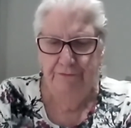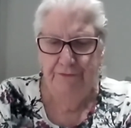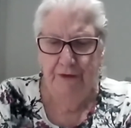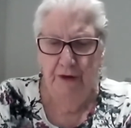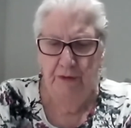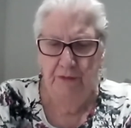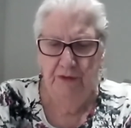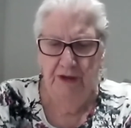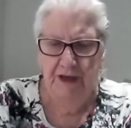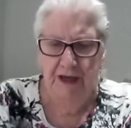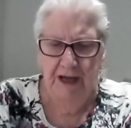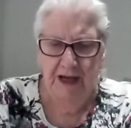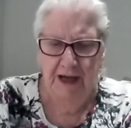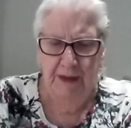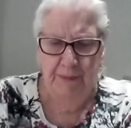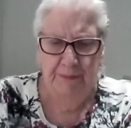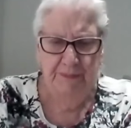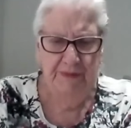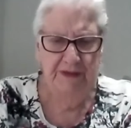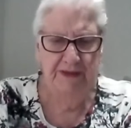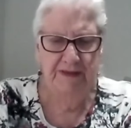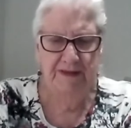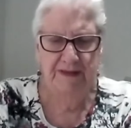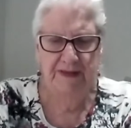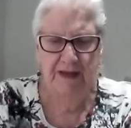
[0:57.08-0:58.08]
phoning
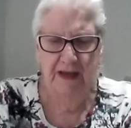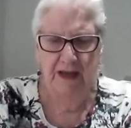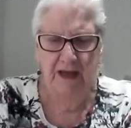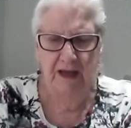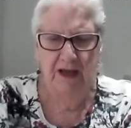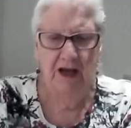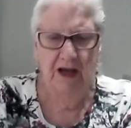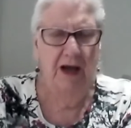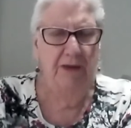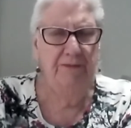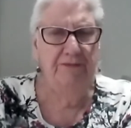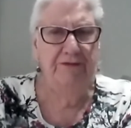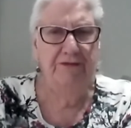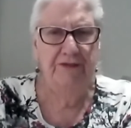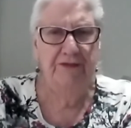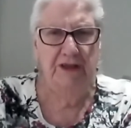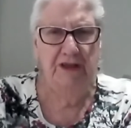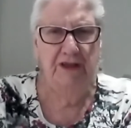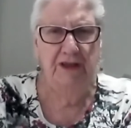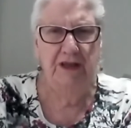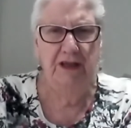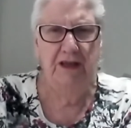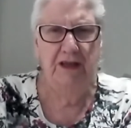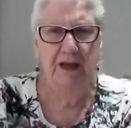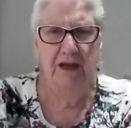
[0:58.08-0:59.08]
up and saying, I'm
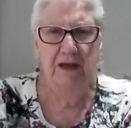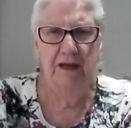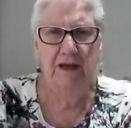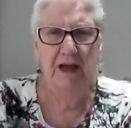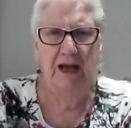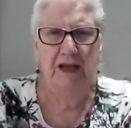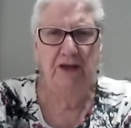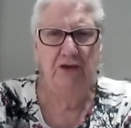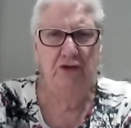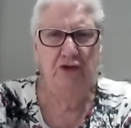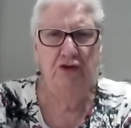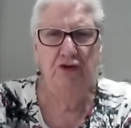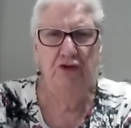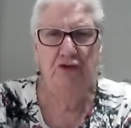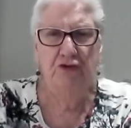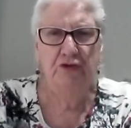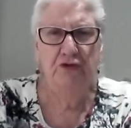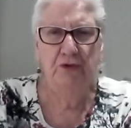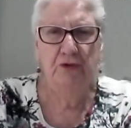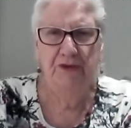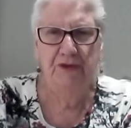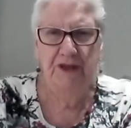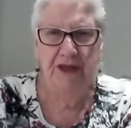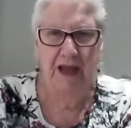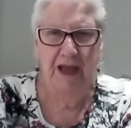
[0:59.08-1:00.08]
feeling
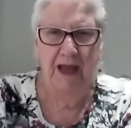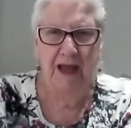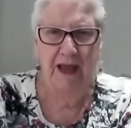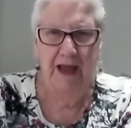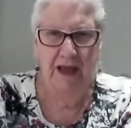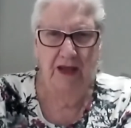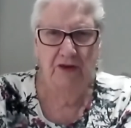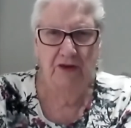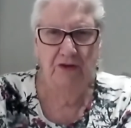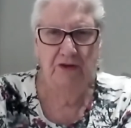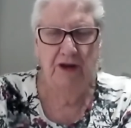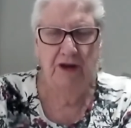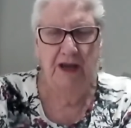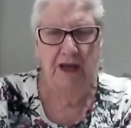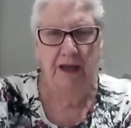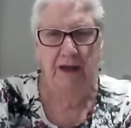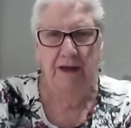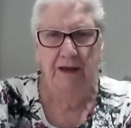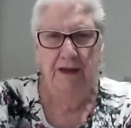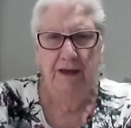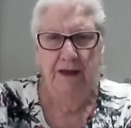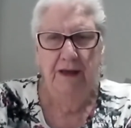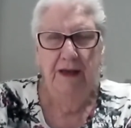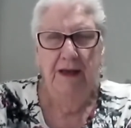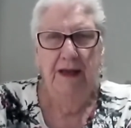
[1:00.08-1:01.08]
unusually angry.
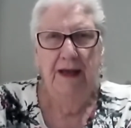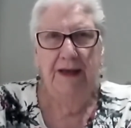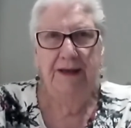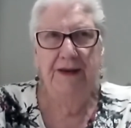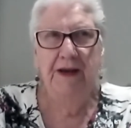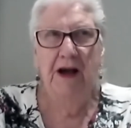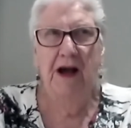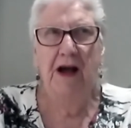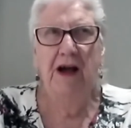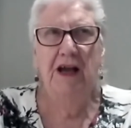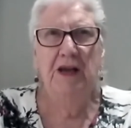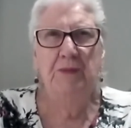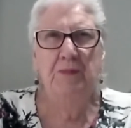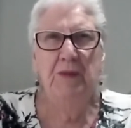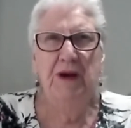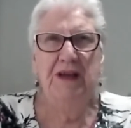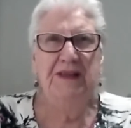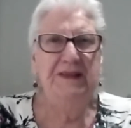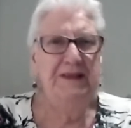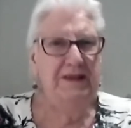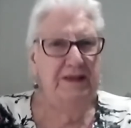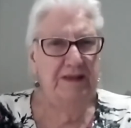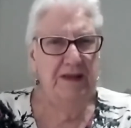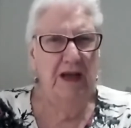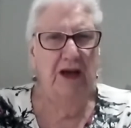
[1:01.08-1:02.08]
And I
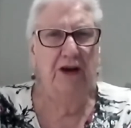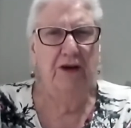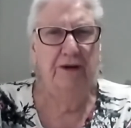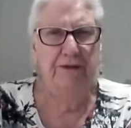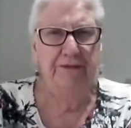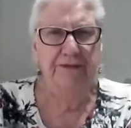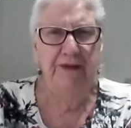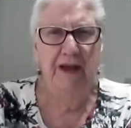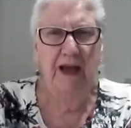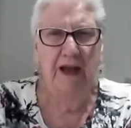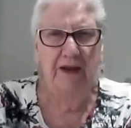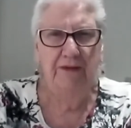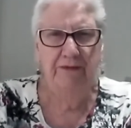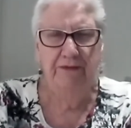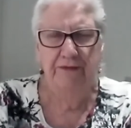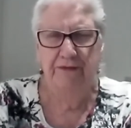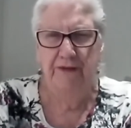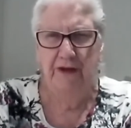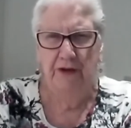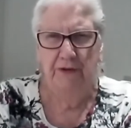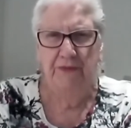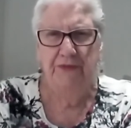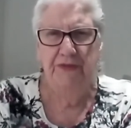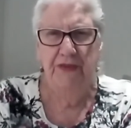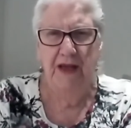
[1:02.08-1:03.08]
myself had
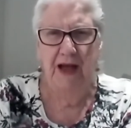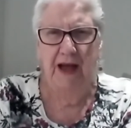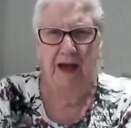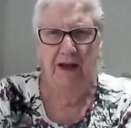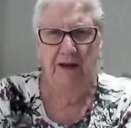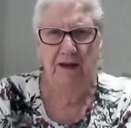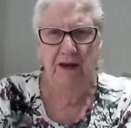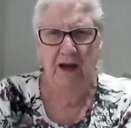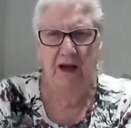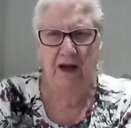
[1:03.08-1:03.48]
felt that.